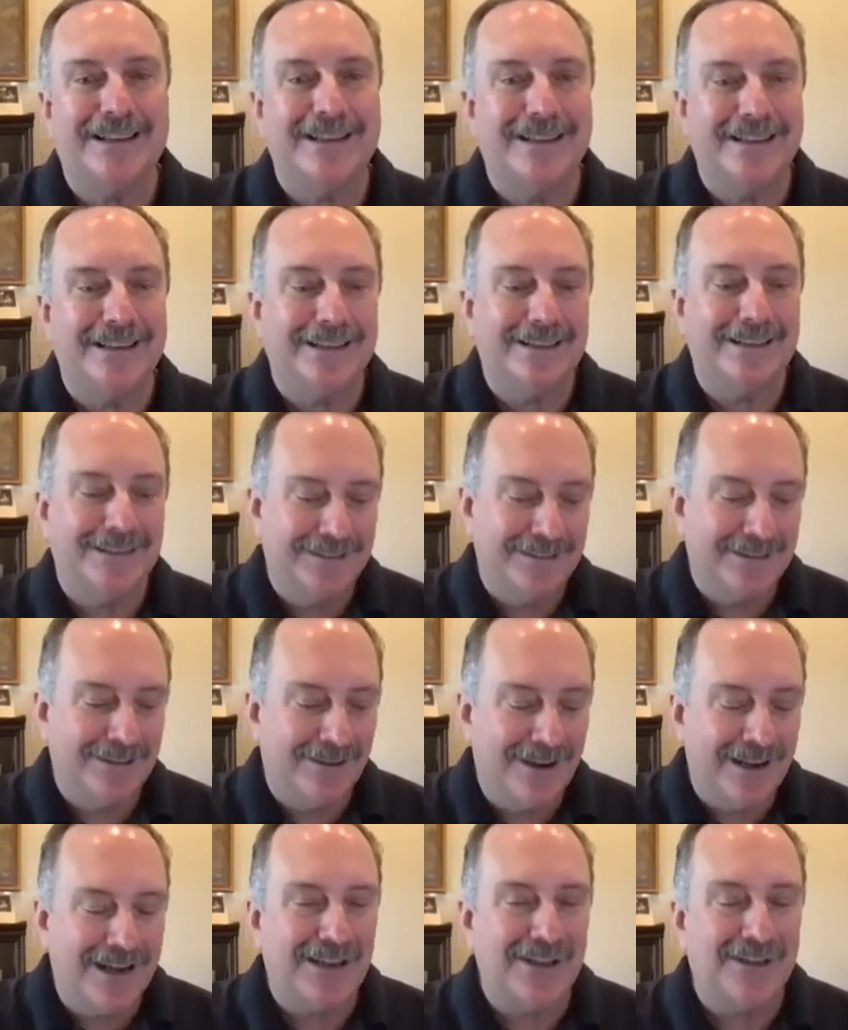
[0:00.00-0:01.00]
and the
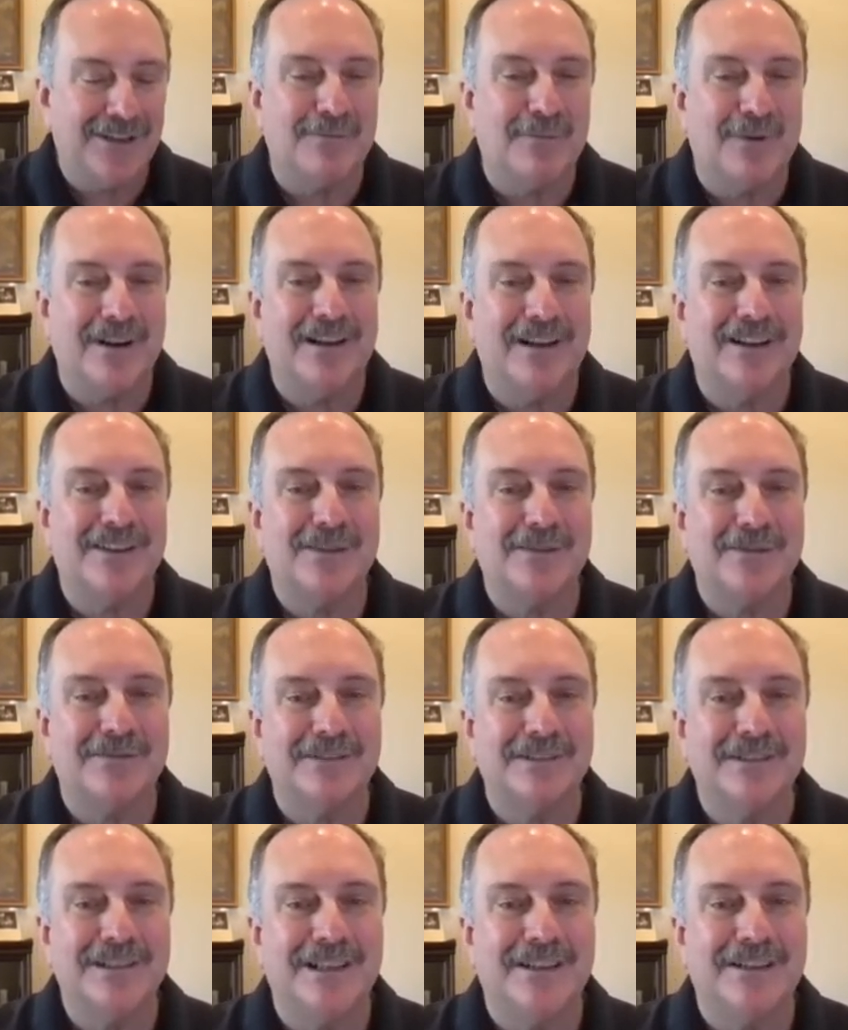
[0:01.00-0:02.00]
credit union branch
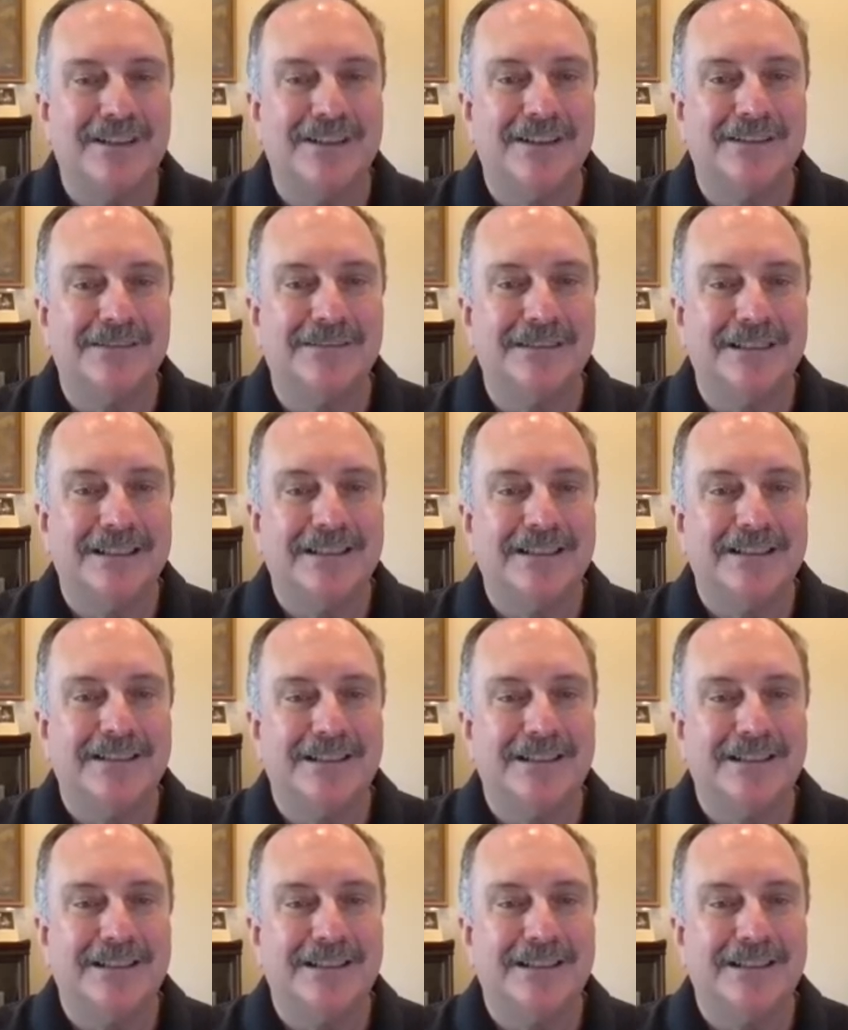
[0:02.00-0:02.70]
would tell you